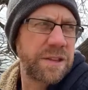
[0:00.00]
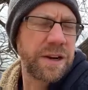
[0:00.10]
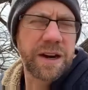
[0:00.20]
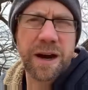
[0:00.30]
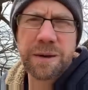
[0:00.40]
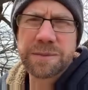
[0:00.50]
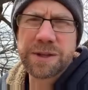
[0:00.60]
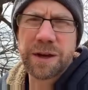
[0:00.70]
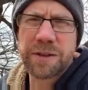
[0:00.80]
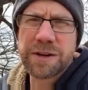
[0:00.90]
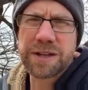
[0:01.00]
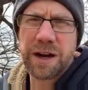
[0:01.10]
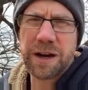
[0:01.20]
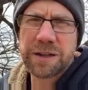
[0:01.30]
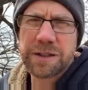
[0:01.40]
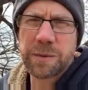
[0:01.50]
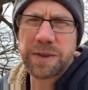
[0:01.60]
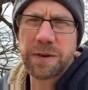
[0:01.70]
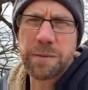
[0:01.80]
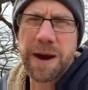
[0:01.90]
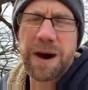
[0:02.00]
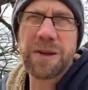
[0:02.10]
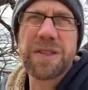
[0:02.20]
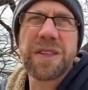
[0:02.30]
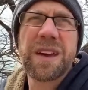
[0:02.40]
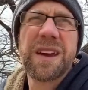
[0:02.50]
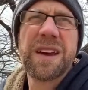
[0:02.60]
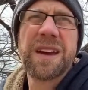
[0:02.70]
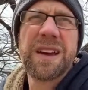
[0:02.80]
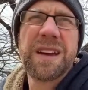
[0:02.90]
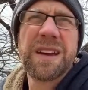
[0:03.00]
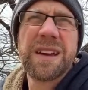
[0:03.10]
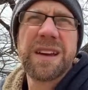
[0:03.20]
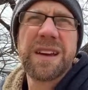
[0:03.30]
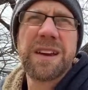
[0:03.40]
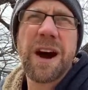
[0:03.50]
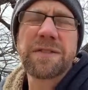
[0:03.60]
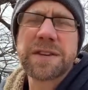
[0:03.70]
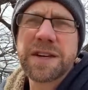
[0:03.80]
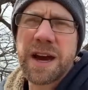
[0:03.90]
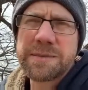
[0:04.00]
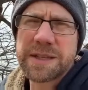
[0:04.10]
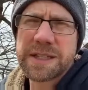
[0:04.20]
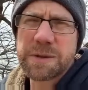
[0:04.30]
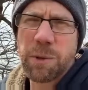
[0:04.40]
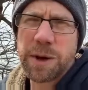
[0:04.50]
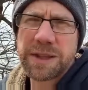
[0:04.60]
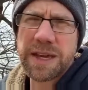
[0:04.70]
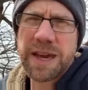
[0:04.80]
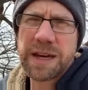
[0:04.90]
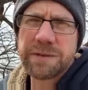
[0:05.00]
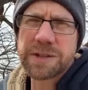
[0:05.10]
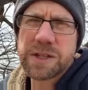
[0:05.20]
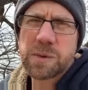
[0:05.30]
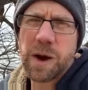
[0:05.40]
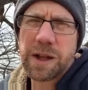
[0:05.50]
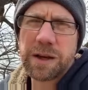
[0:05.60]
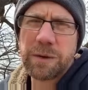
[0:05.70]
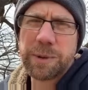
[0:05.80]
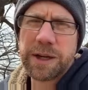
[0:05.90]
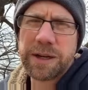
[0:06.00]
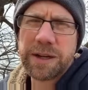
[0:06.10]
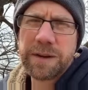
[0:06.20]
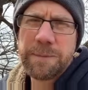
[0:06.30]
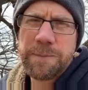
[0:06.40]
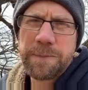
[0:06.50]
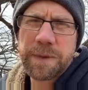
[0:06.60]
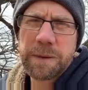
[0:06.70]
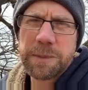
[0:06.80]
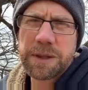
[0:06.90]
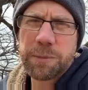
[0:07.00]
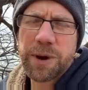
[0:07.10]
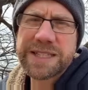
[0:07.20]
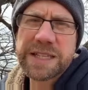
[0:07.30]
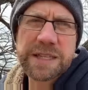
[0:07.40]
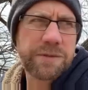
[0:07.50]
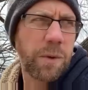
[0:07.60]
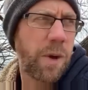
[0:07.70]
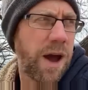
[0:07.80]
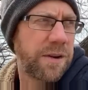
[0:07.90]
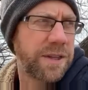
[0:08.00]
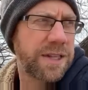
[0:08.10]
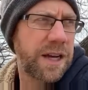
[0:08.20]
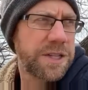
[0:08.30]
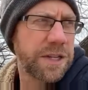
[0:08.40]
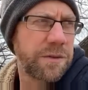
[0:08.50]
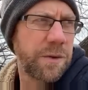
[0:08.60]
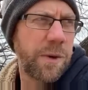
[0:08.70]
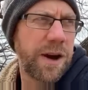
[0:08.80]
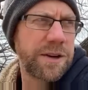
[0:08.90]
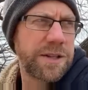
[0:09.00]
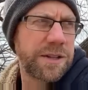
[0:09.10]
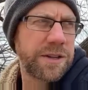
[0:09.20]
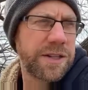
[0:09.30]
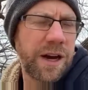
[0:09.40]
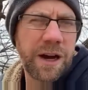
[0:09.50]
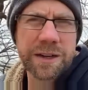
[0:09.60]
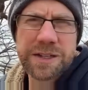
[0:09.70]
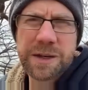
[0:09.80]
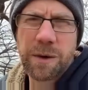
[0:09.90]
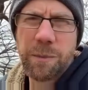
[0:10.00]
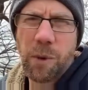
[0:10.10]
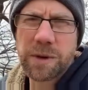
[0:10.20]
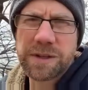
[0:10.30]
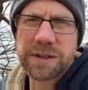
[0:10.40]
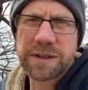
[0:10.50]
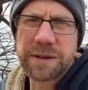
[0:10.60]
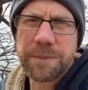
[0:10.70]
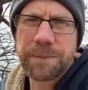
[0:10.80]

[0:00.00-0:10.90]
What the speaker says: and their gums and on their tongue to wet their mouth. And oftentimes at this point they can't even swallow, but the presence of the water, the touching of the water to their tongue is so important.